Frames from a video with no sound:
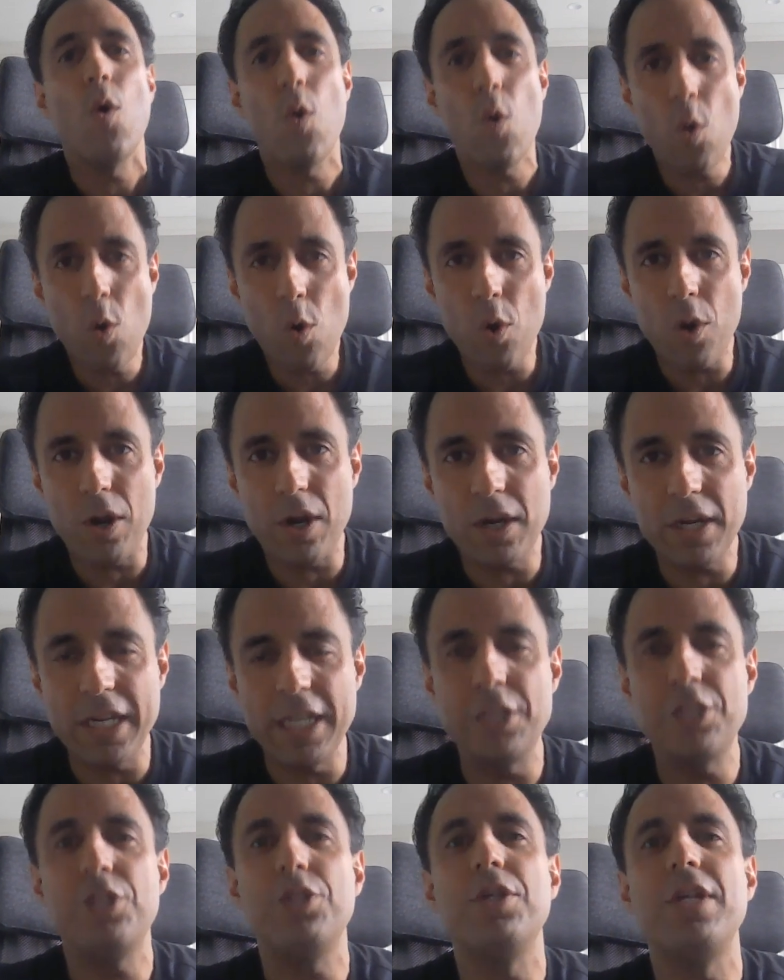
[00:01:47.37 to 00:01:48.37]
or
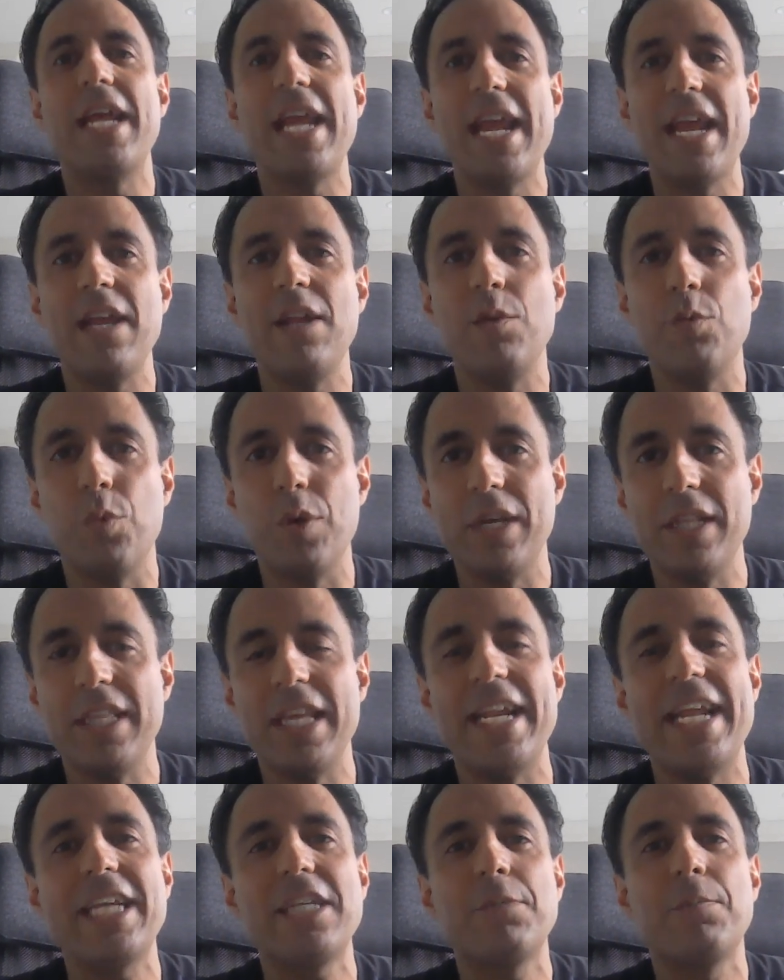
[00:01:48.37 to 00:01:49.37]
it should end with
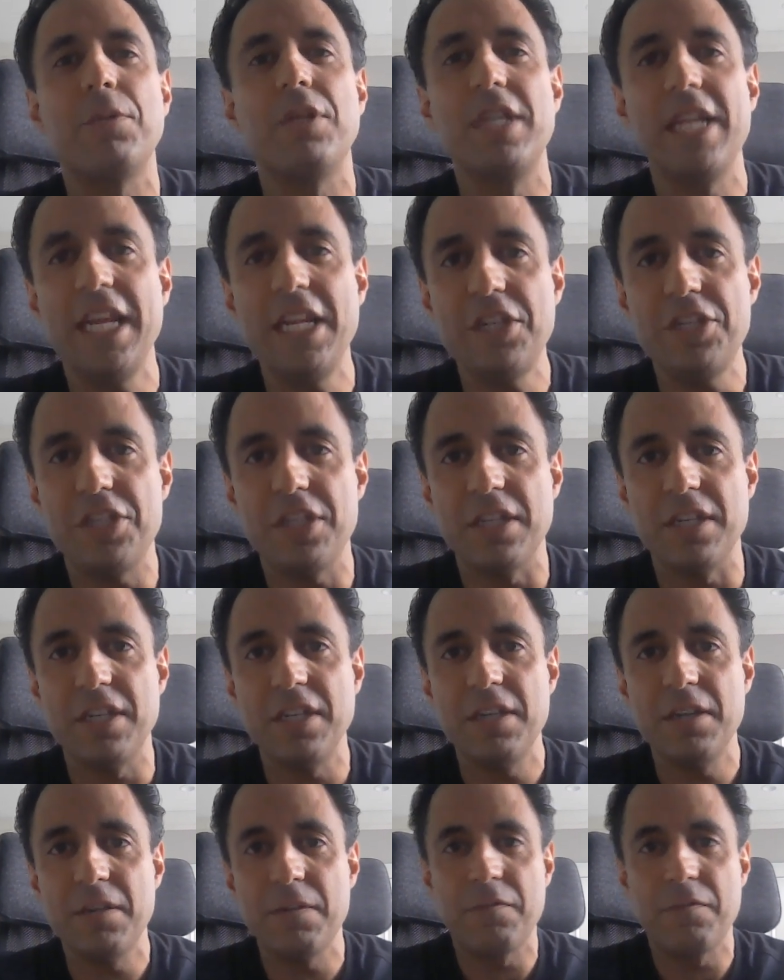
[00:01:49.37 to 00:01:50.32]
an explanation